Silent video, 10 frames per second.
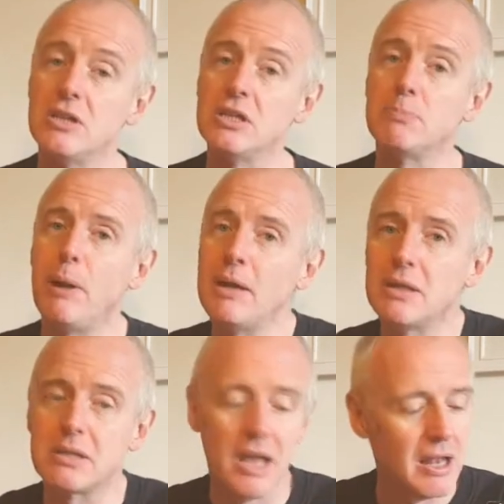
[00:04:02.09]
despite
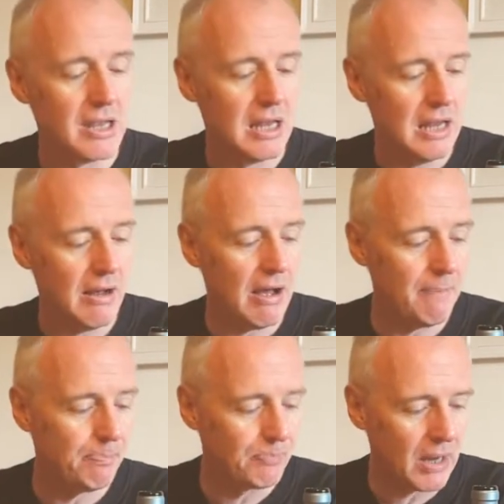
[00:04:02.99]
the slightly
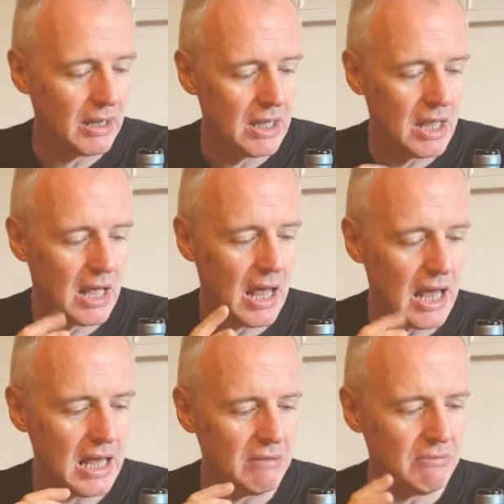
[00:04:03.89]

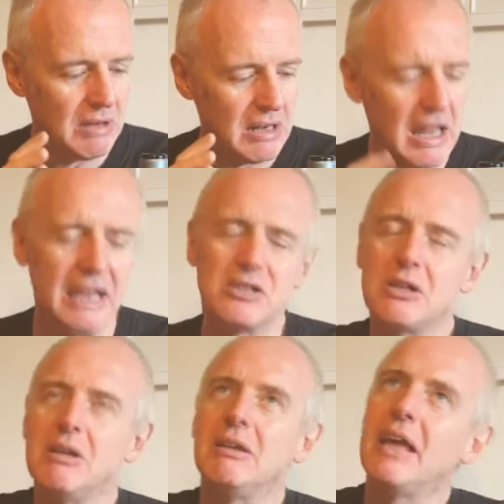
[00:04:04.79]

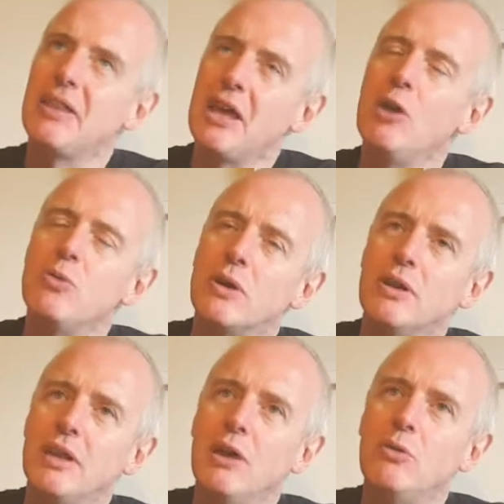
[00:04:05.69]

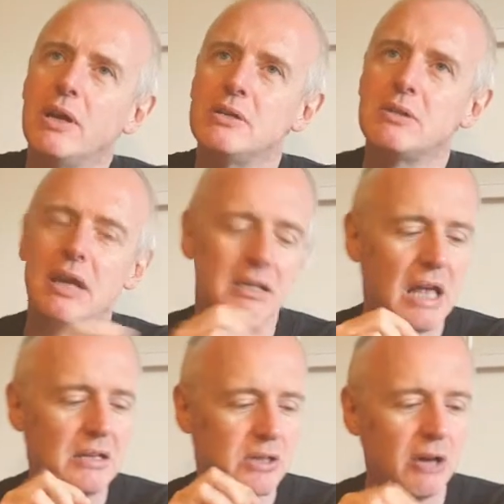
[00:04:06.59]
the oak
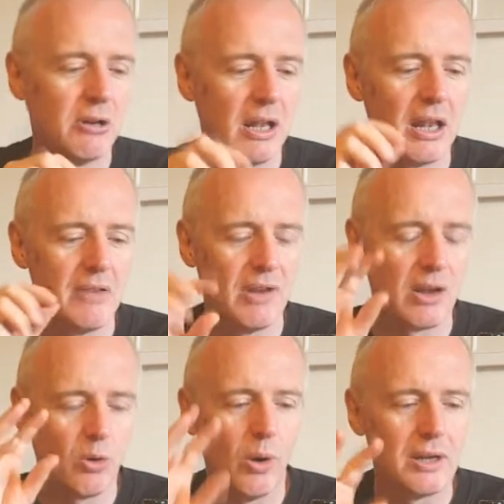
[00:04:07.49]
is currently
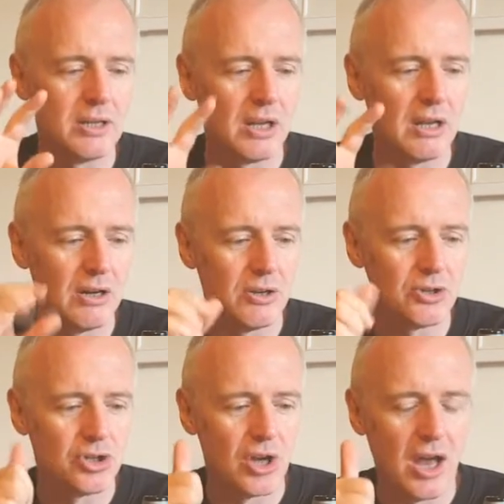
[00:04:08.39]
leaving quite a
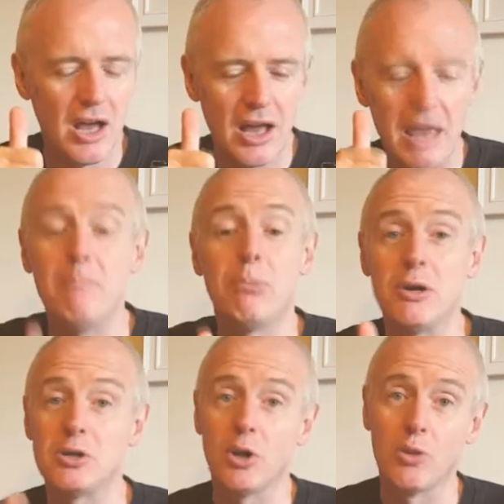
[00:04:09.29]
large
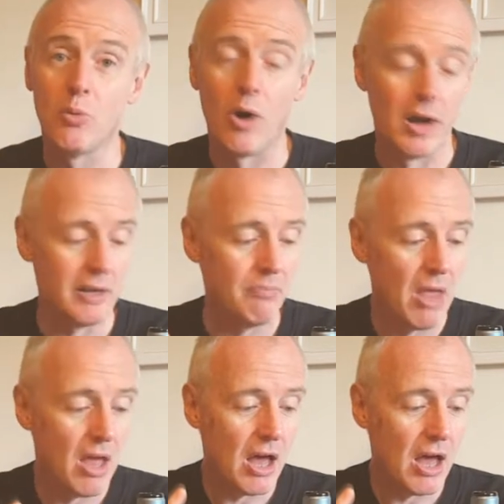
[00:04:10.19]
imprint on the wine,